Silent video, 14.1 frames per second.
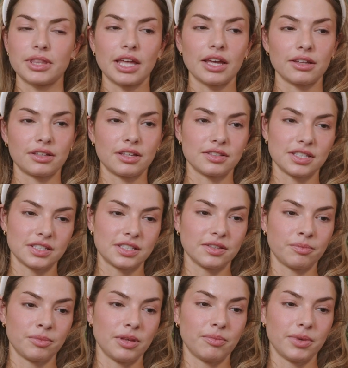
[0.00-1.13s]
that consists of
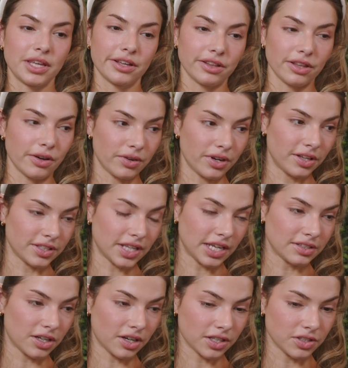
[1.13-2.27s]
me being alone all day
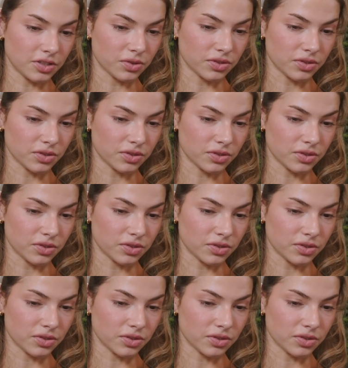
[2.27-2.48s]
and talking to a